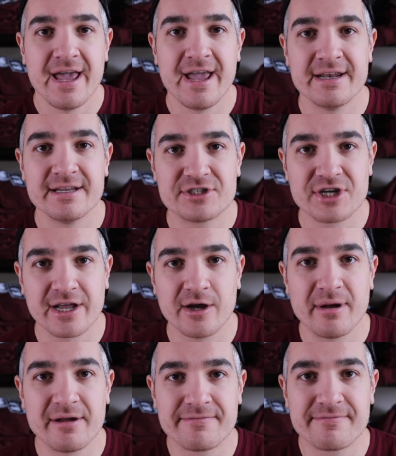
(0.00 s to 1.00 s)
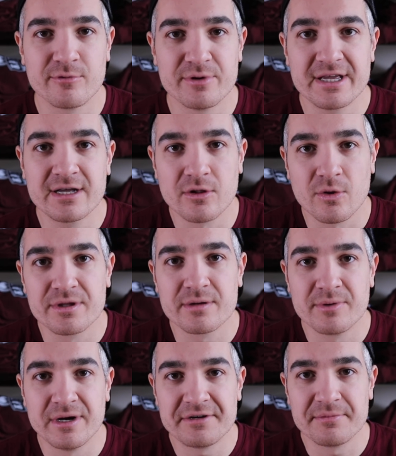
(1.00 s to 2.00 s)
And check out my free
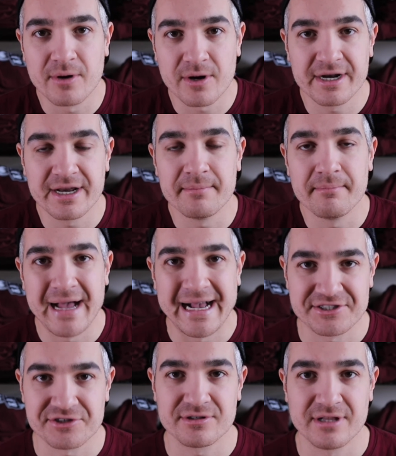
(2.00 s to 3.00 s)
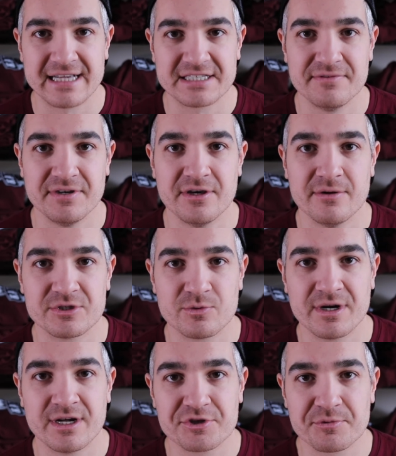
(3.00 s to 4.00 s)
clothing brand marketing masterclass video. It's
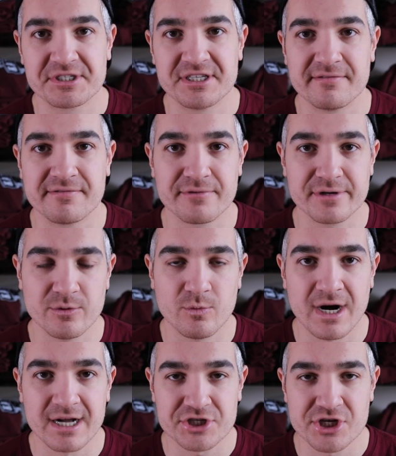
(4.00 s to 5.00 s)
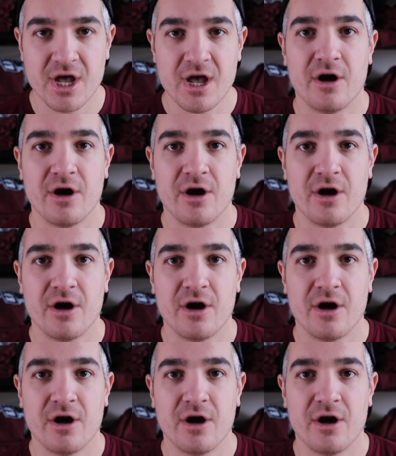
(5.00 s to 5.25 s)
100% free to watch.